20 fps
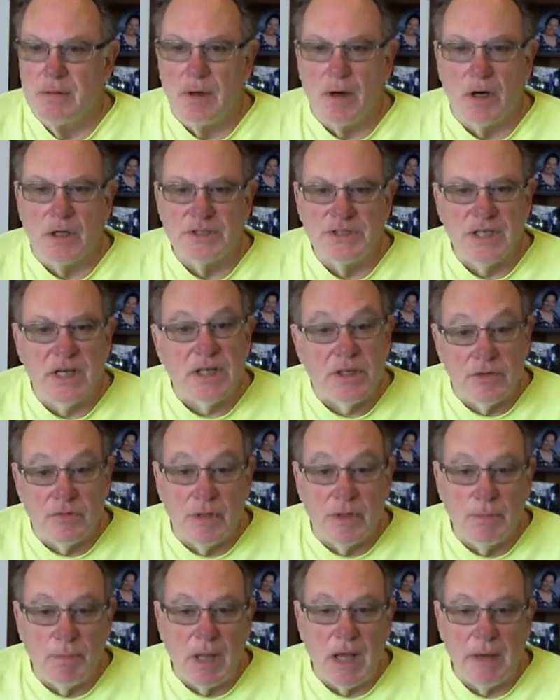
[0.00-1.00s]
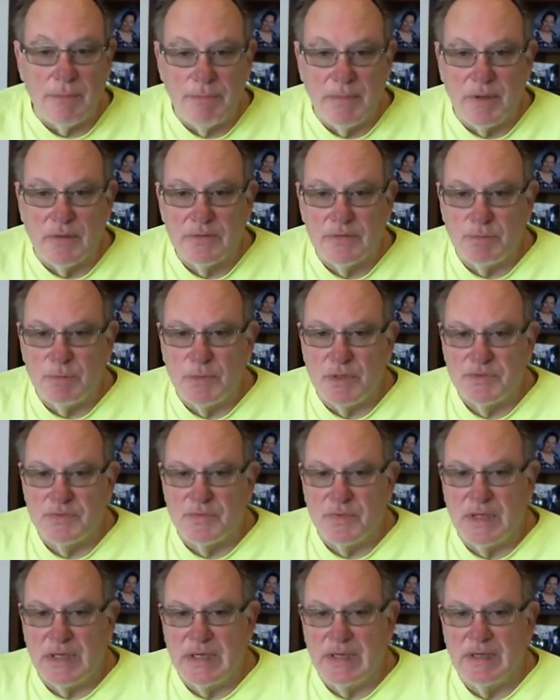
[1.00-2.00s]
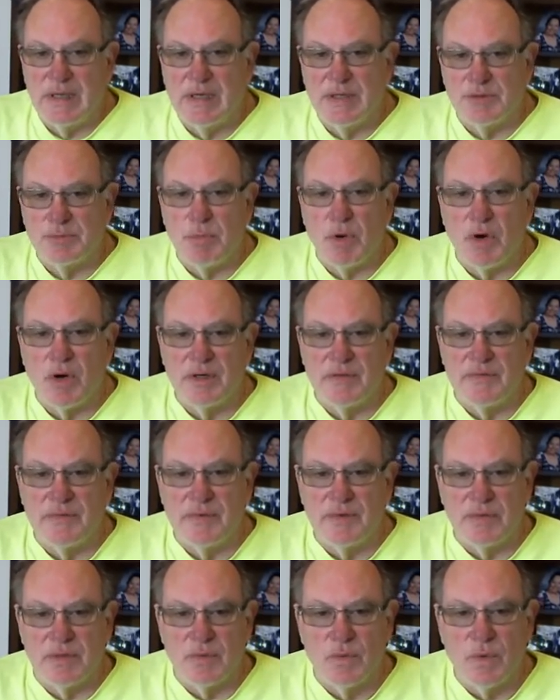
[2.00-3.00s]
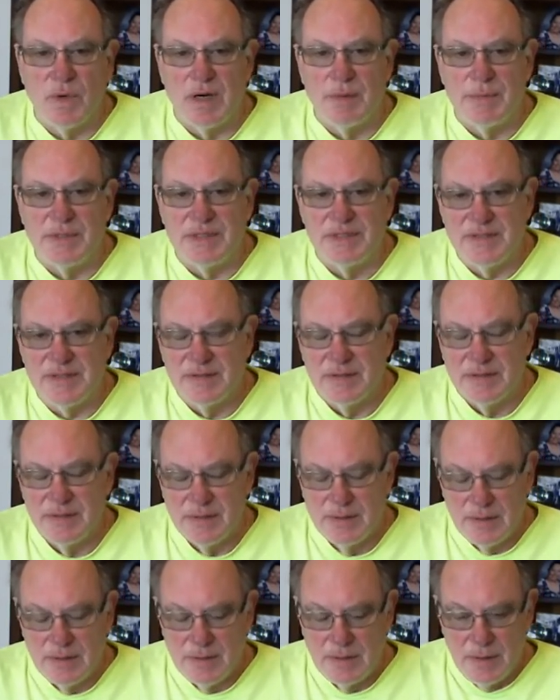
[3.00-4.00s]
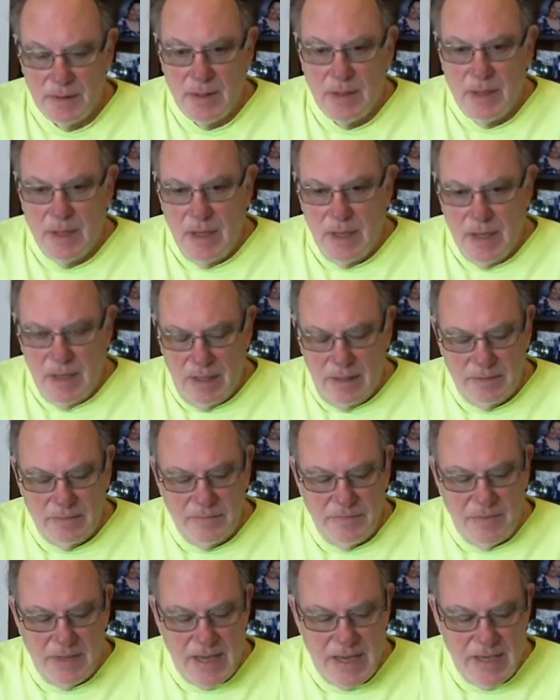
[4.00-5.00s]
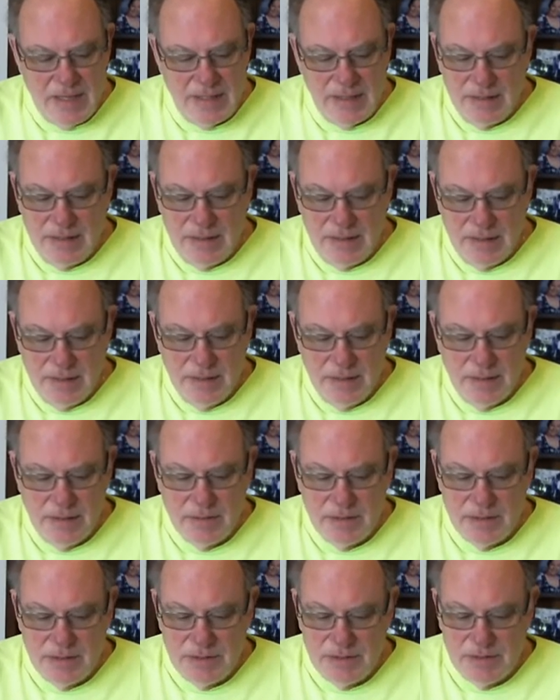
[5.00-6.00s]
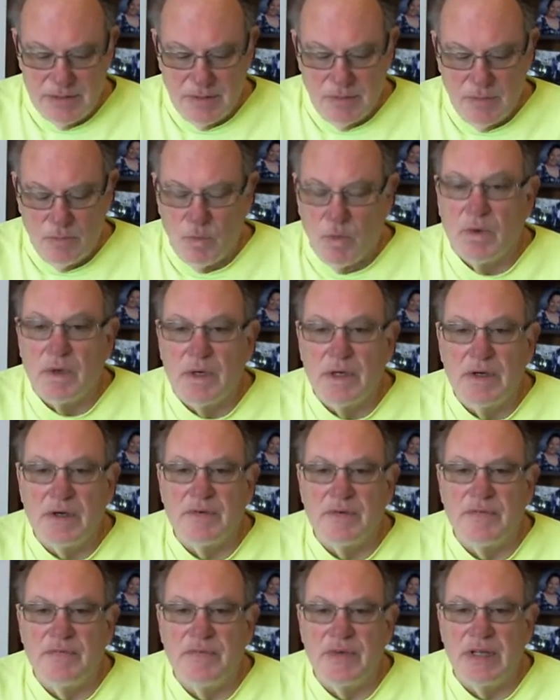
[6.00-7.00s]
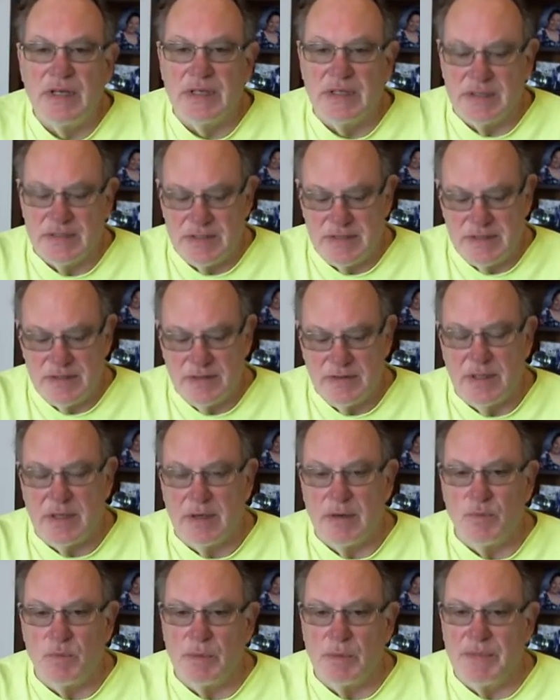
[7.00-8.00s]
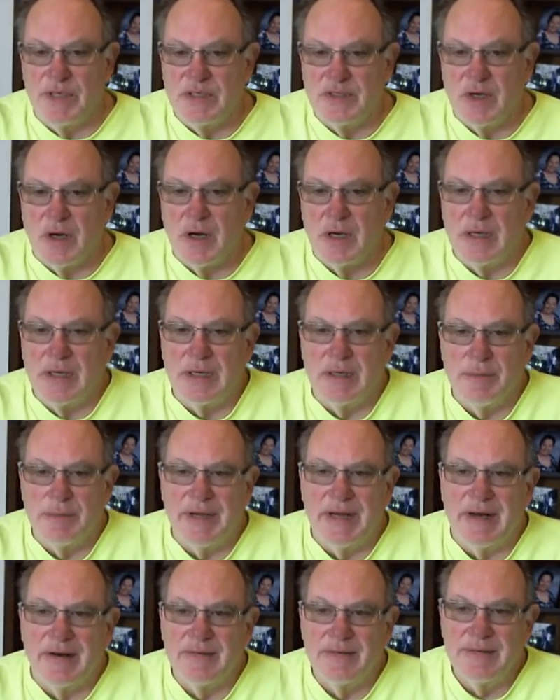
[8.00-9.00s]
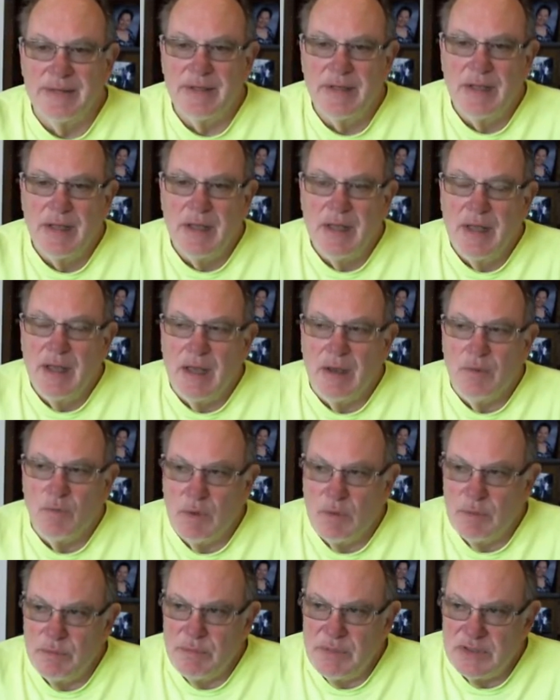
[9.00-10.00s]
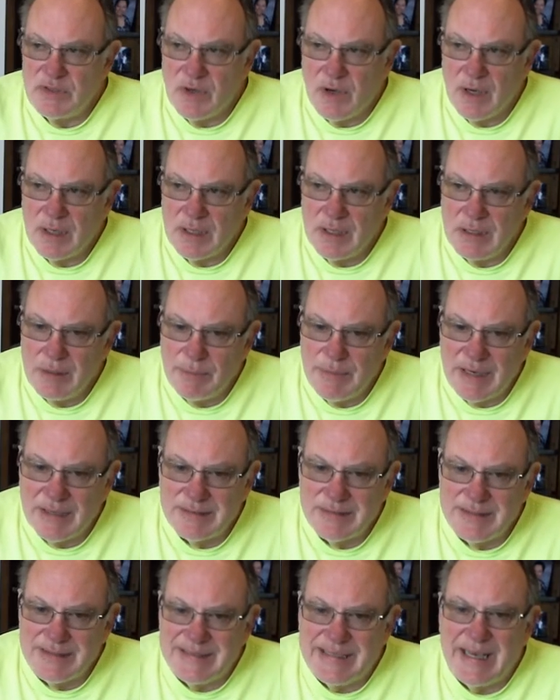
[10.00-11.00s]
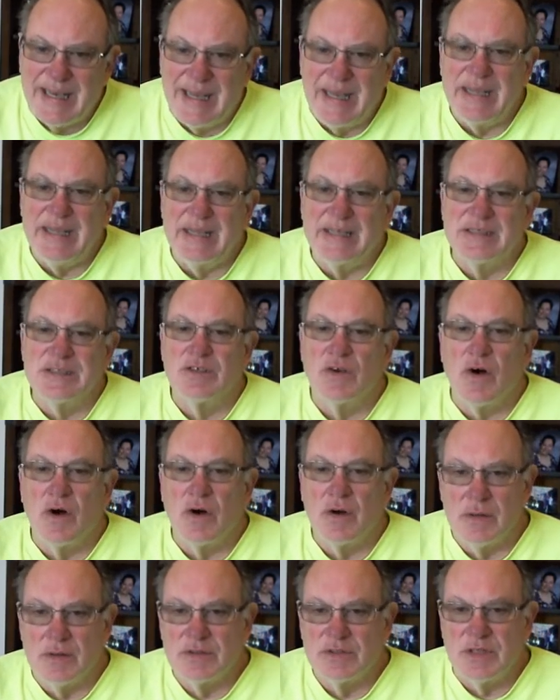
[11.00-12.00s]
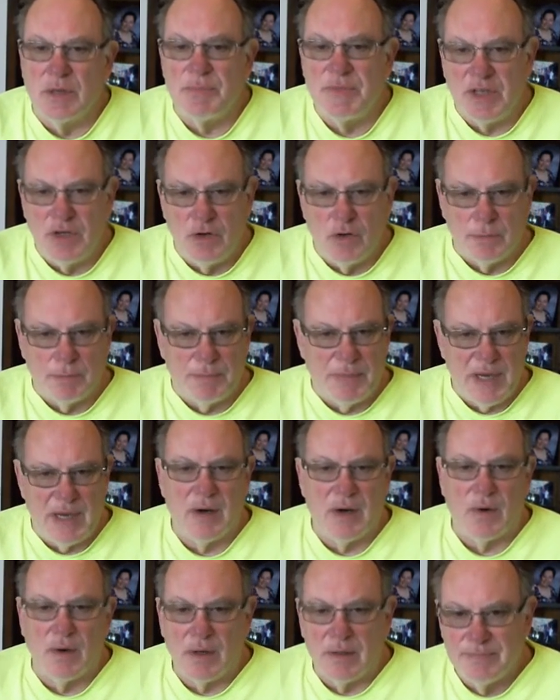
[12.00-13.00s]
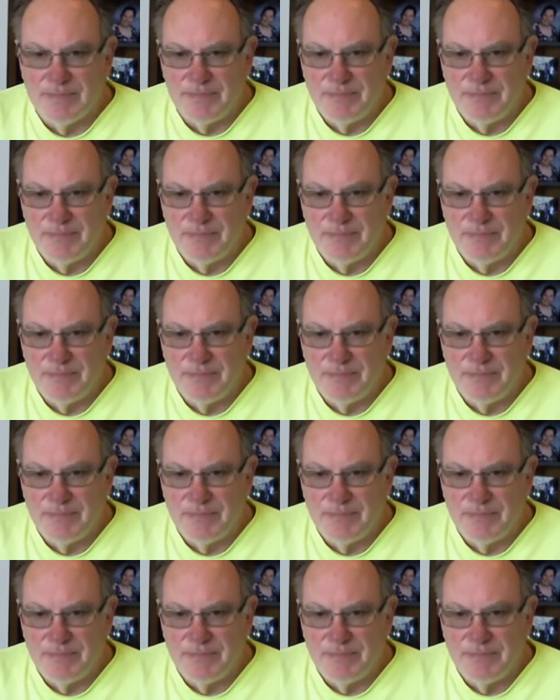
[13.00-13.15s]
our secondary black belts must read as part of their requirements. Out of that, there is Warrior Fitness that we'll be talking about. And what we'll be talking about today is something called power.